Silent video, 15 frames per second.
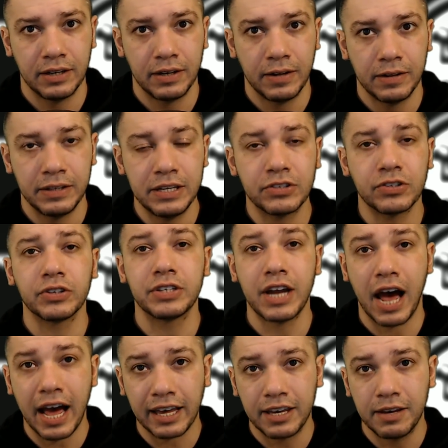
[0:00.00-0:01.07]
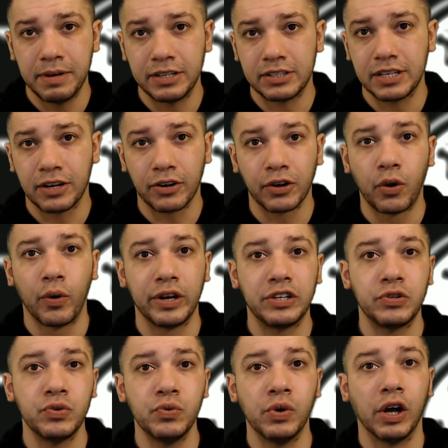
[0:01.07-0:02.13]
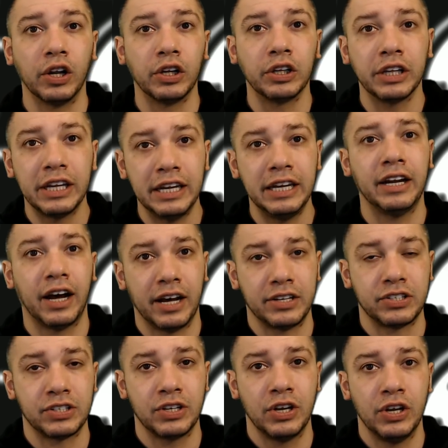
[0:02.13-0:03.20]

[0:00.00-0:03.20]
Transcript: These are documents that are going to lead us